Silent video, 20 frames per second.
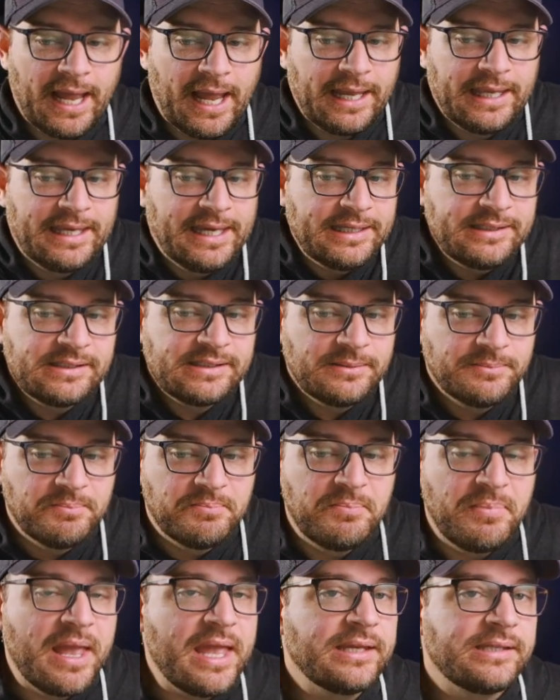guess, some
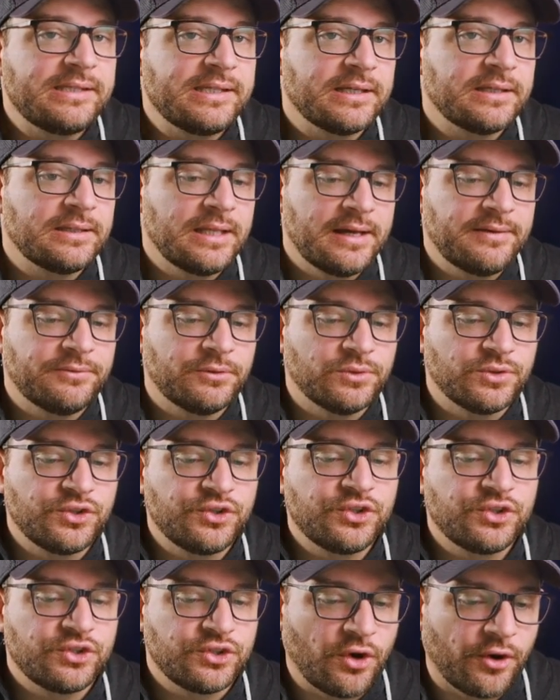basic level
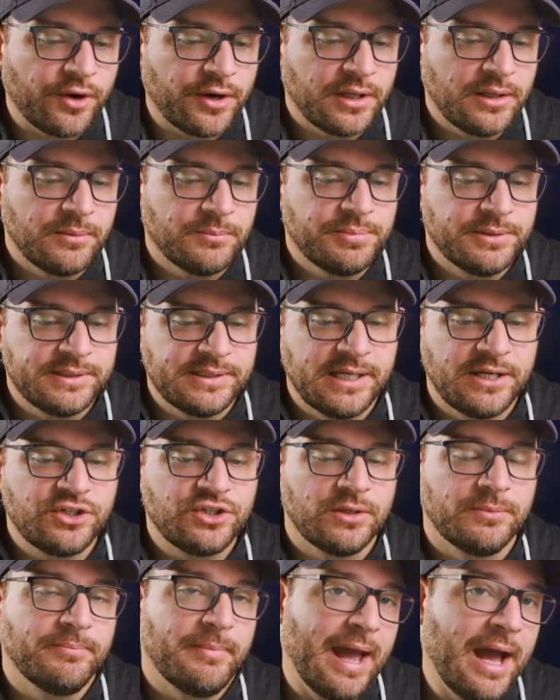starting
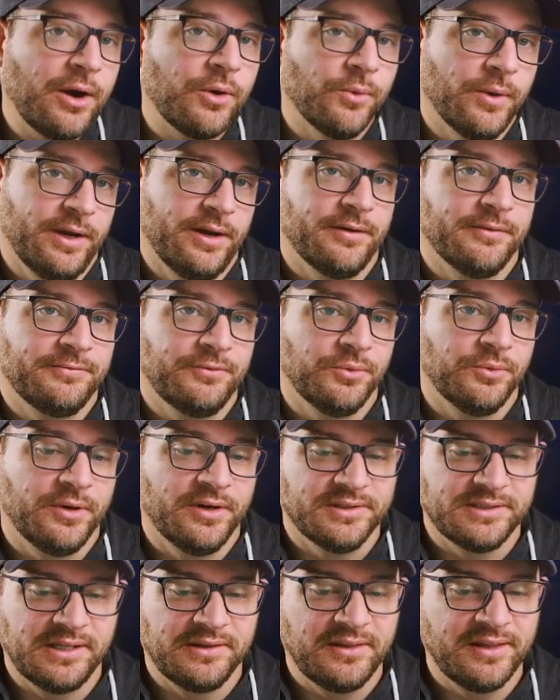position malware for
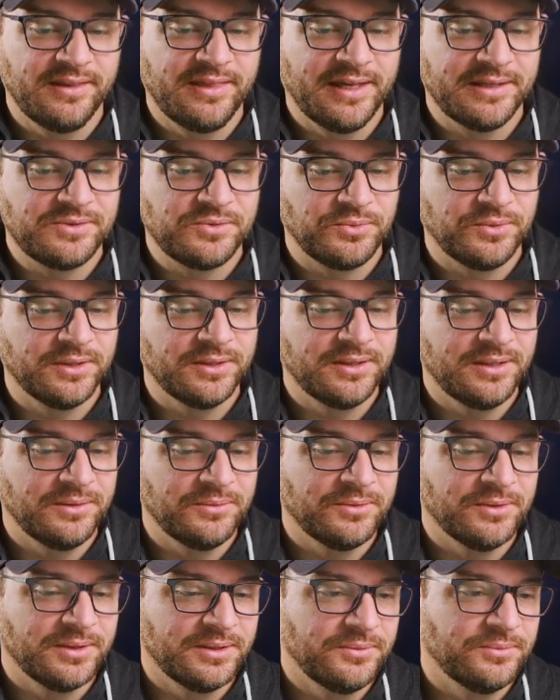us. I think that's really,
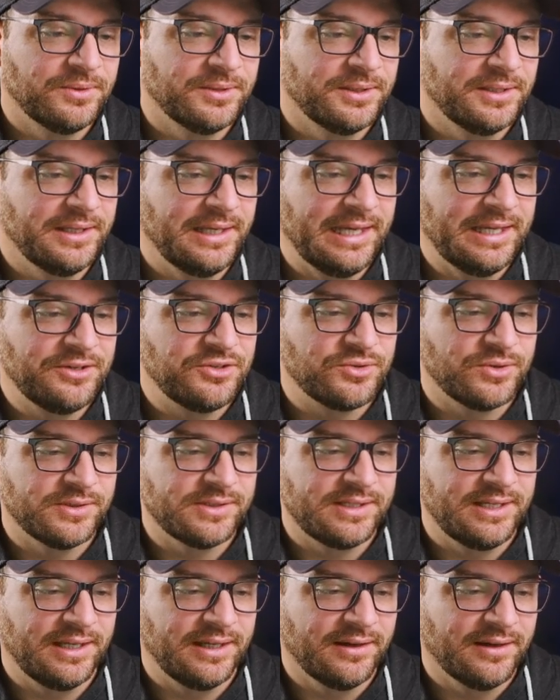really, really
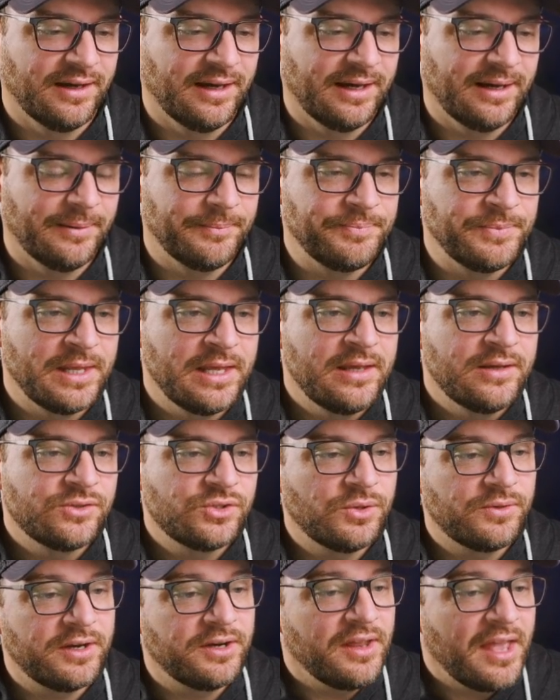interesting.
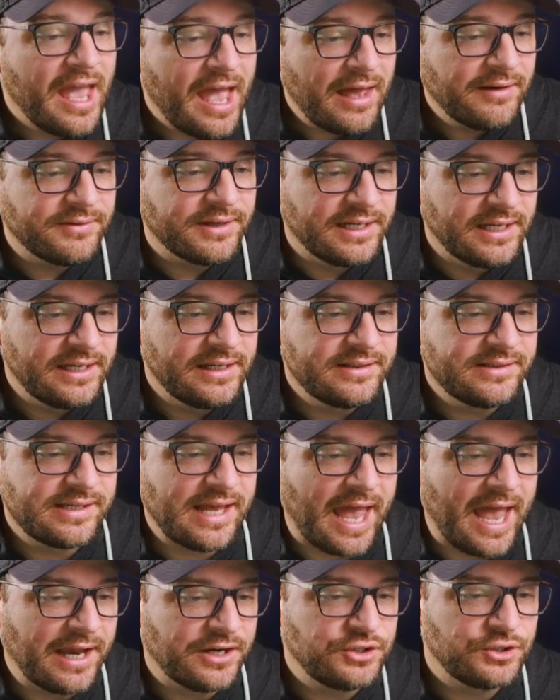So there you have it. It is
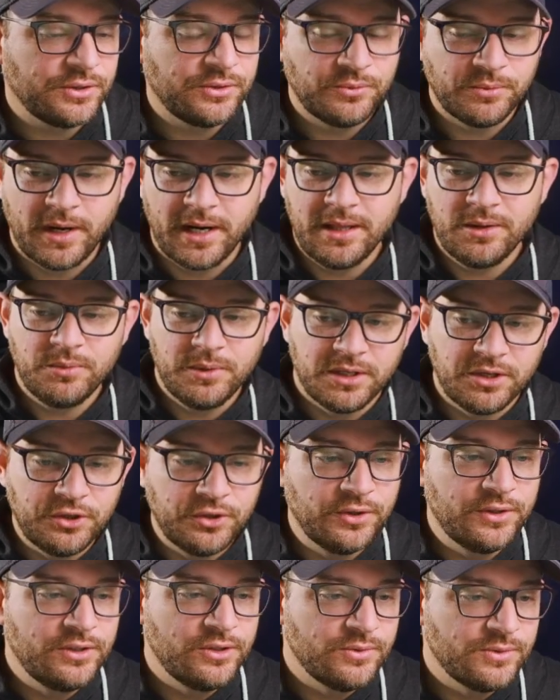actually running. We
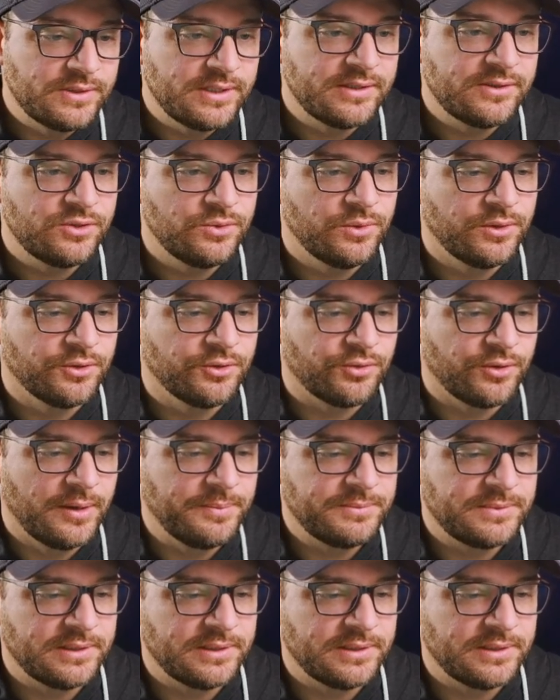could use this to encrypt